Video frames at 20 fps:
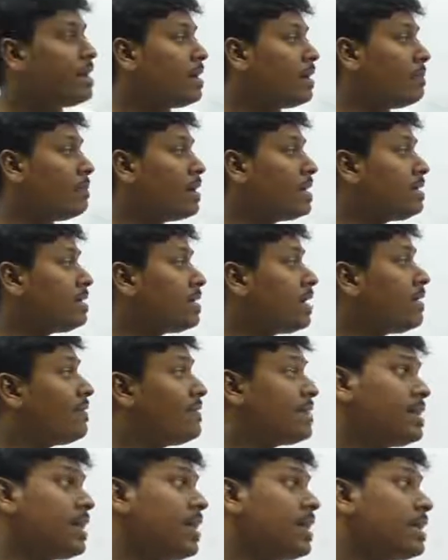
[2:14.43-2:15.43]
But
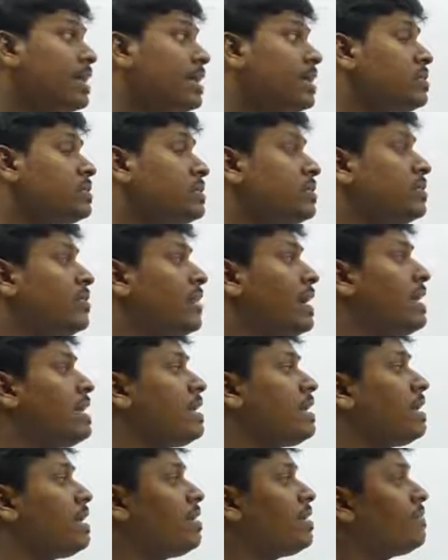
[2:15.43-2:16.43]
our target is to
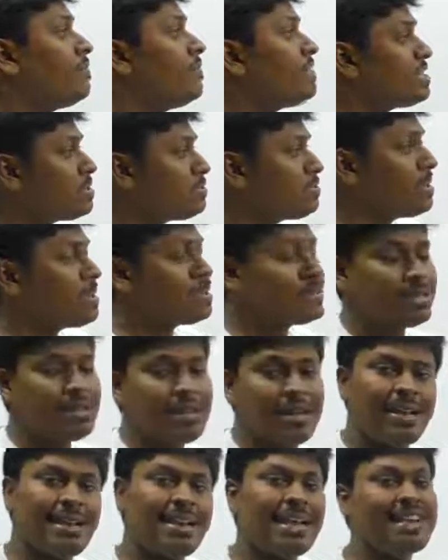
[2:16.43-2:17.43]
find which person
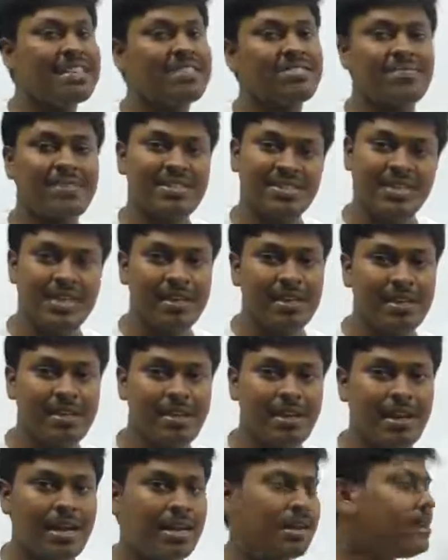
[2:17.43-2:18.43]
likes which
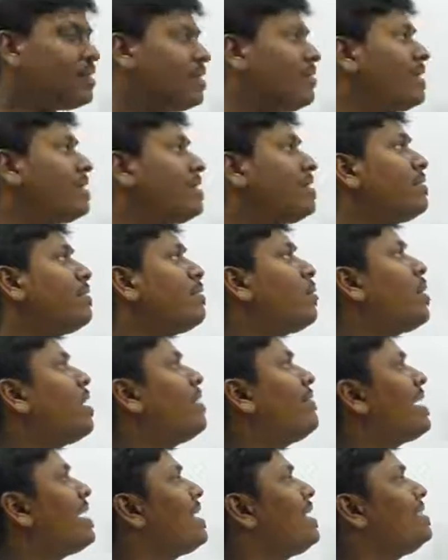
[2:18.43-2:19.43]
color and
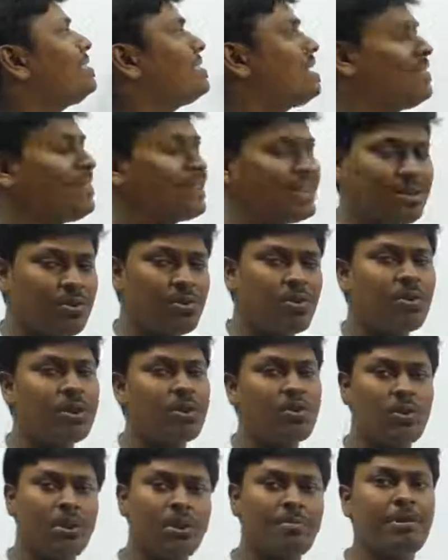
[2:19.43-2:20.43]
where he is sitting, whether
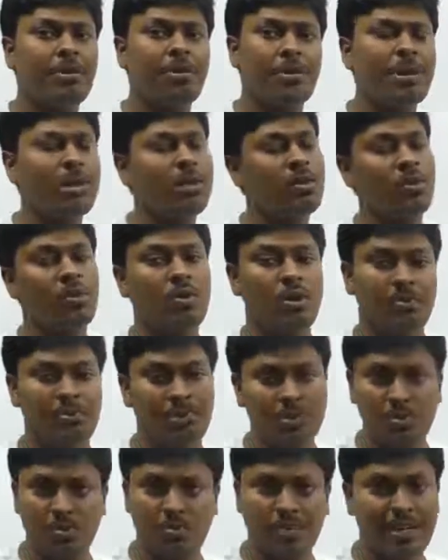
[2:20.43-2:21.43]
row number 1 or row
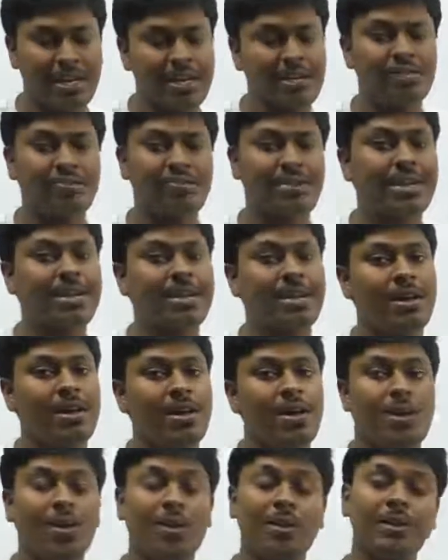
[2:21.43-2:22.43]
number 2. We need to find
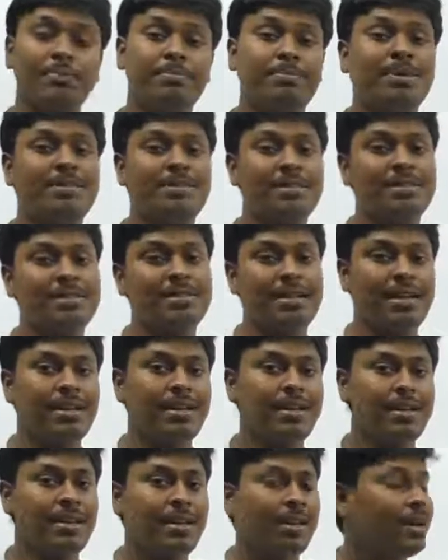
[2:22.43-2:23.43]
all the person's
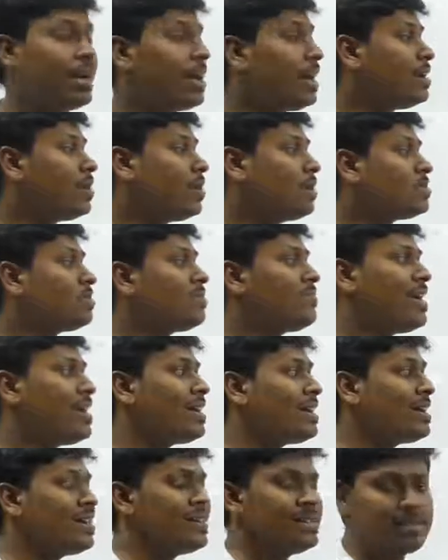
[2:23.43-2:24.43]
color and also
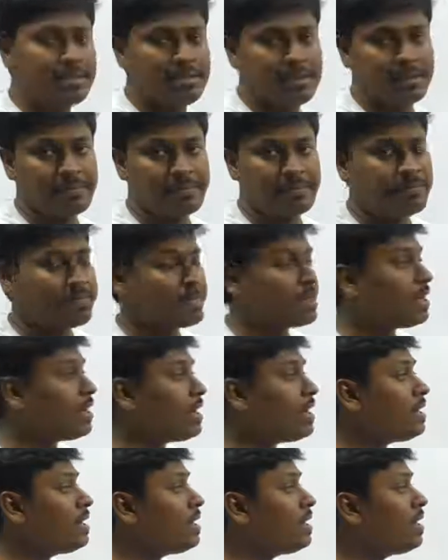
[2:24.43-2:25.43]
where he is sitting,
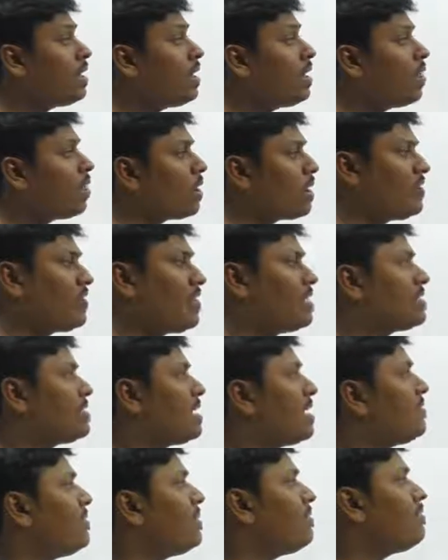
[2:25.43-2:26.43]
right? Okay friends,
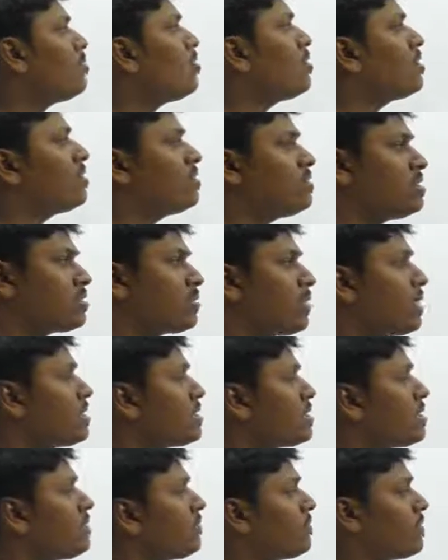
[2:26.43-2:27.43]
let me move on to this
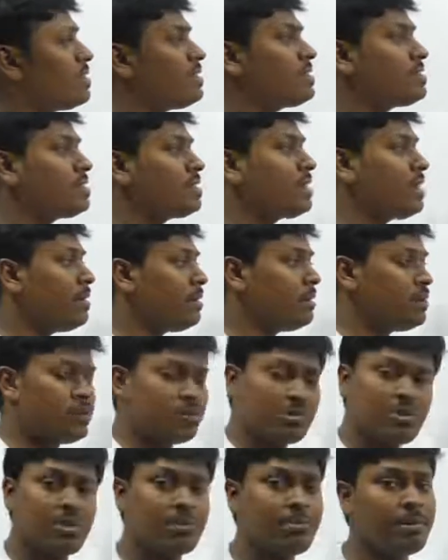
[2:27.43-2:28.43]
question. Friends, you
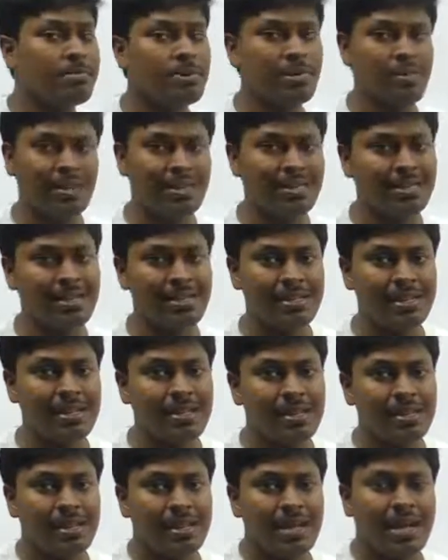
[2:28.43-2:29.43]
should remember one thing,
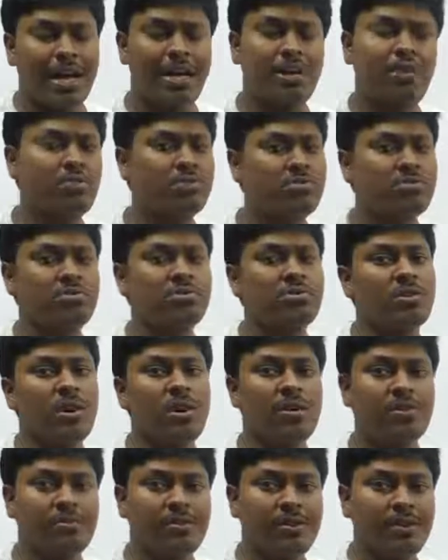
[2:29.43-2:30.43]
that I used to
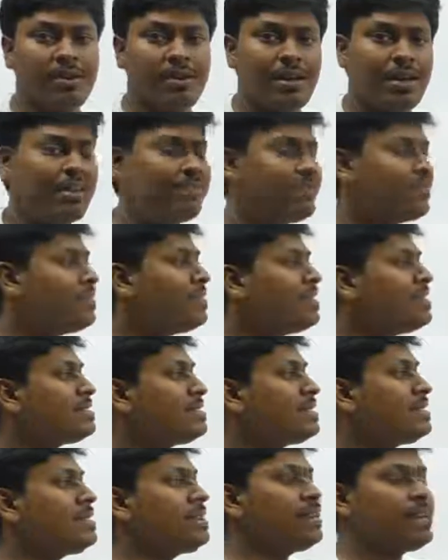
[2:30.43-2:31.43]
solve every
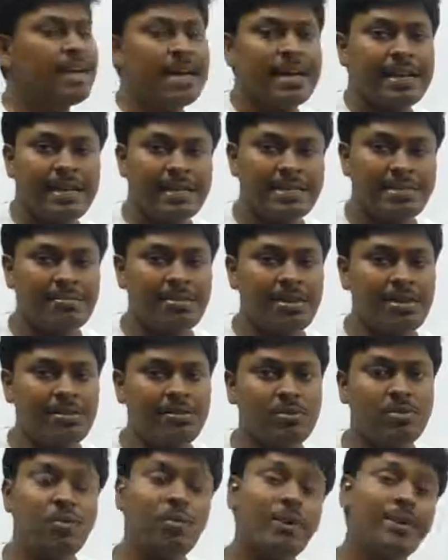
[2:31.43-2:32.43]
single arrangement,
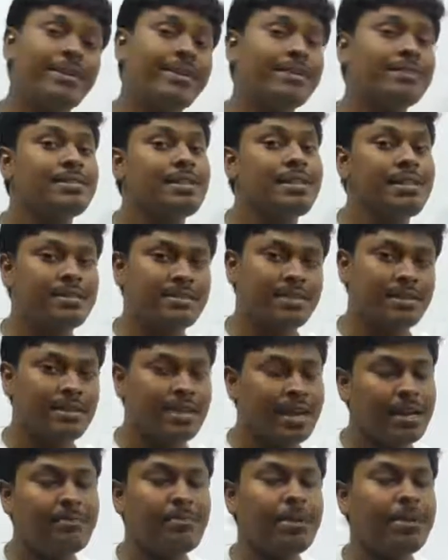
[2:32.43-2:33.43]
though it is easy,
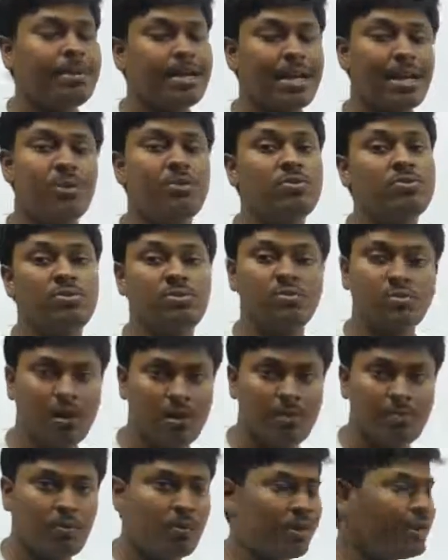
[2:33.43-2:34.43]
right? But I used to
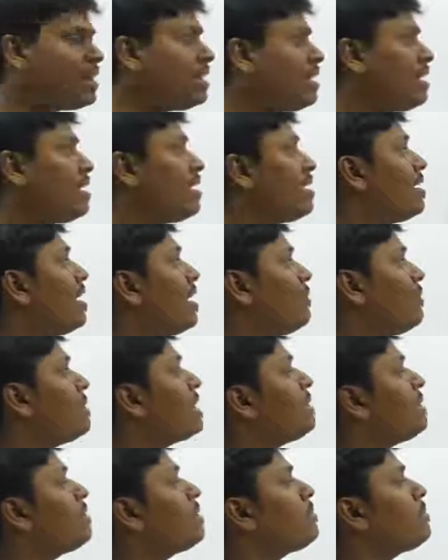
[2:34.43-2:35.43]
solve only a
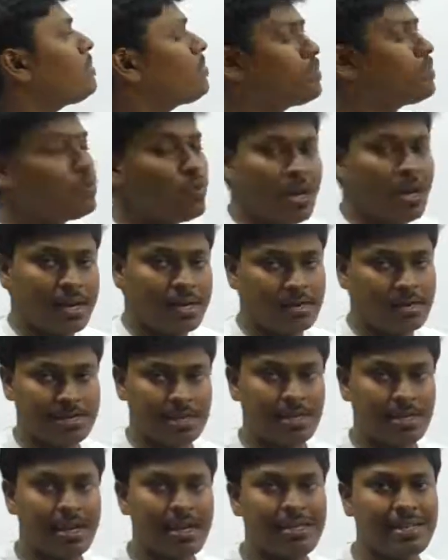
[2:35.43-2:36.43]
minimum of 2
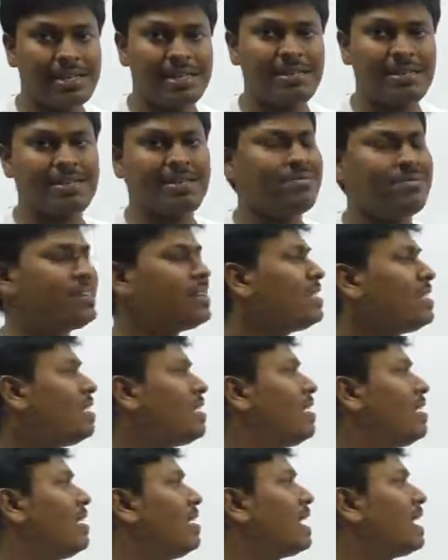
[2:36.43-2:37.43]
conditions, right? That will
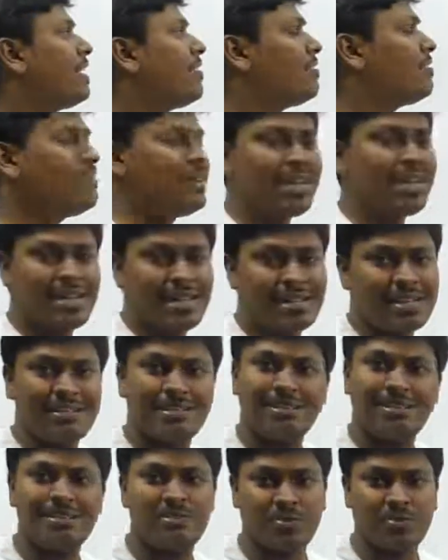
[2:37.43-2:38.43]
give me an
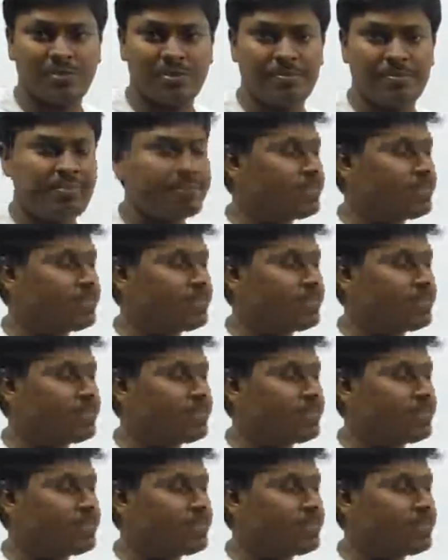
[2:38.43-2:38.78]
answer soon.